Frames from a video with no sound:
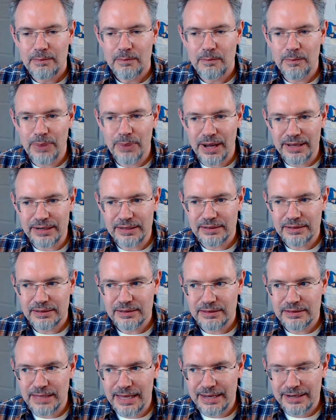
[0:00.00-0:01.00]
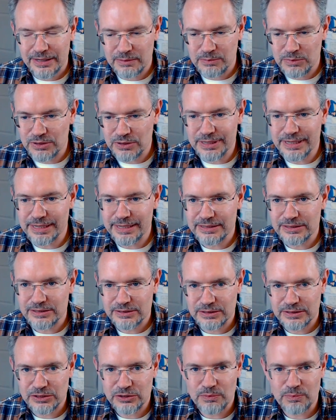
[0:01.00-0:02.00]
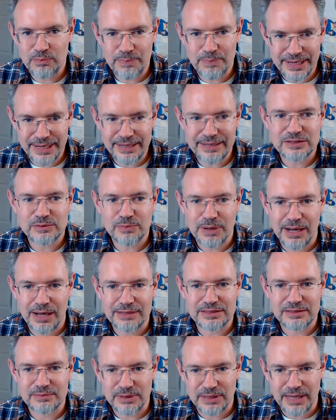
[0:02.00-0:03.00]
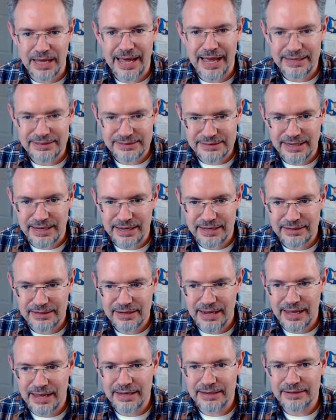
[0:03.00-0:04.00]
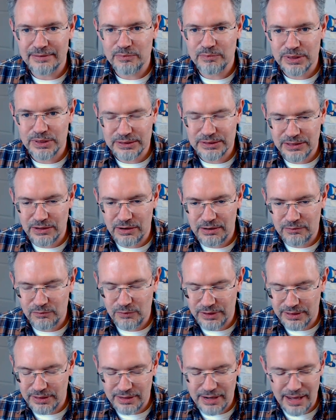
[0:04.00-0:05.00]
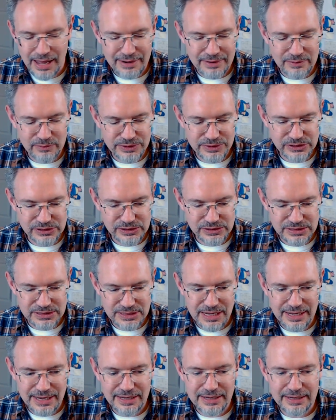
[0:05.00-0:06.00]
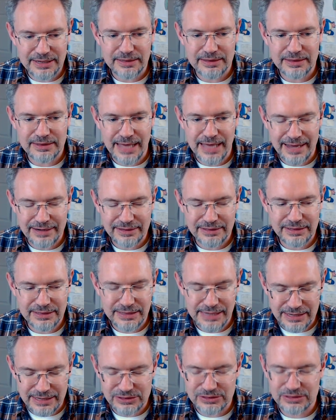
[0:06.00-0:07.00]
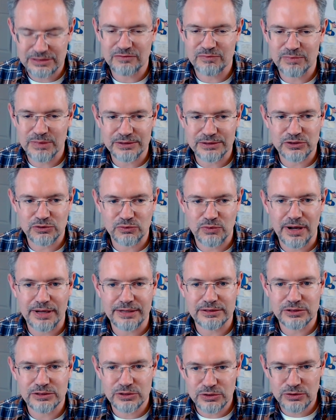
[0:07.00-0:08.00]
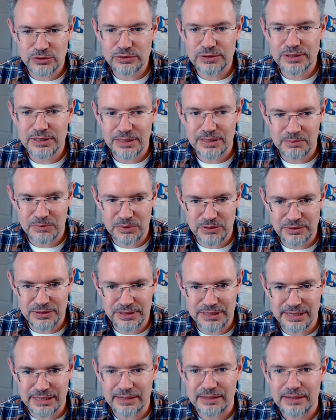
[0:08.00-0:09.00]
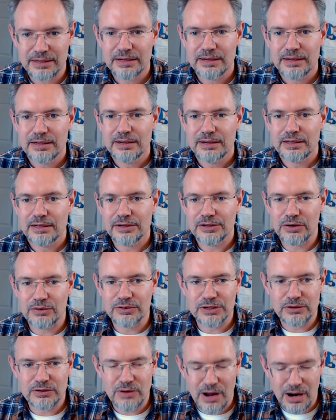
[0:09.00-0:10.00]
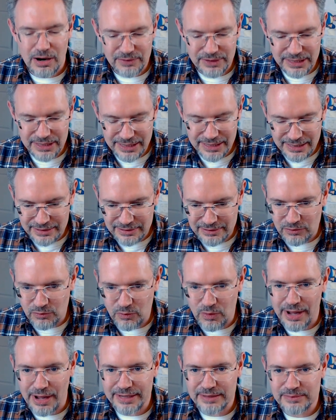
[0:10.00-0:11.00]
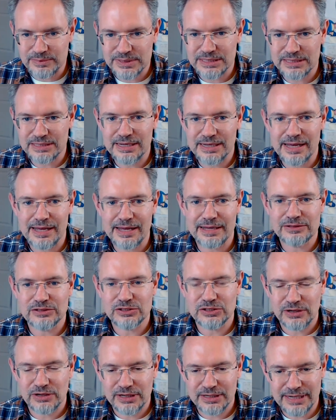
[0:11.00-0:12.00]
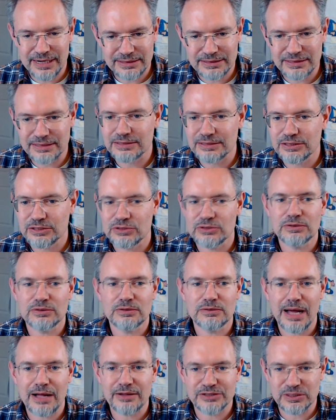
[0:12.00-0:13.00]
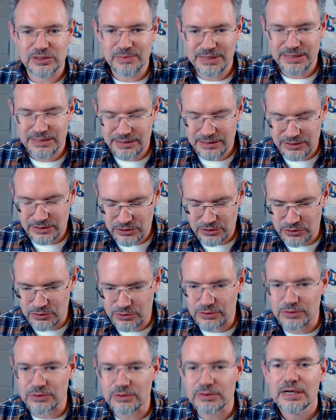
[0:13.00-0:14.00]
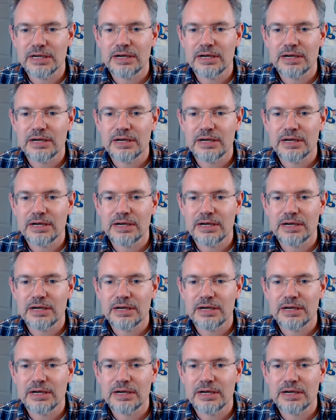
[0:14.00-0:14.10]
but that community is your biggest possible asset. And building on what Adam was just saying, that connection of Miller-Dwan to the community, you're already in the YMCAs, you're connected to LGBTQ